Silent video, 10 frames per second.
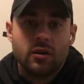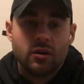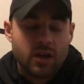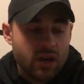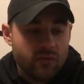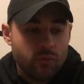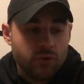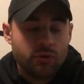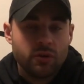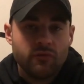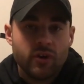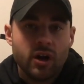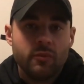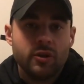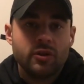kind of a brutal
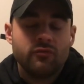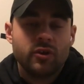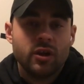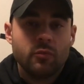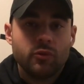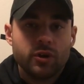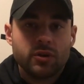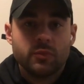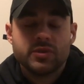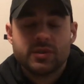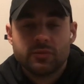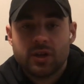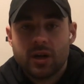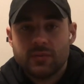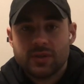environment and very unpredictable
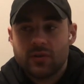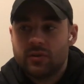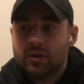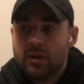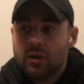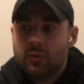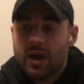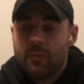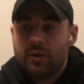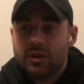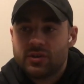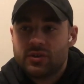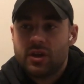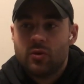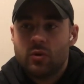sometimes. And what happened
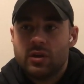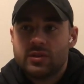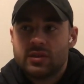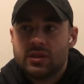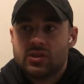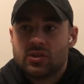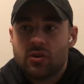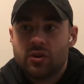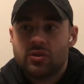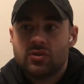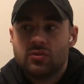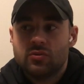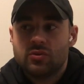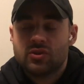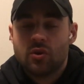yesterday was it started
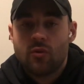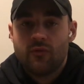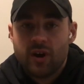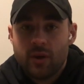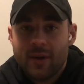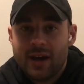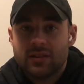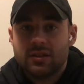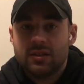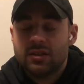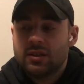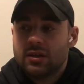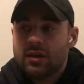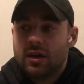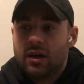to snow very badly.
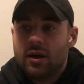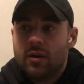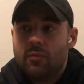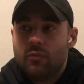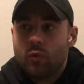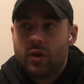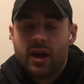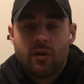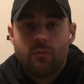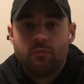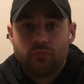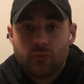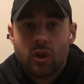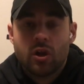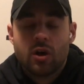We had
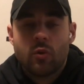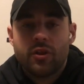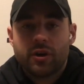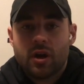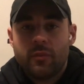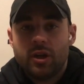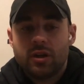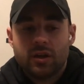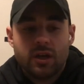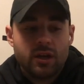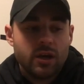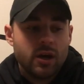a lot of weather come in, and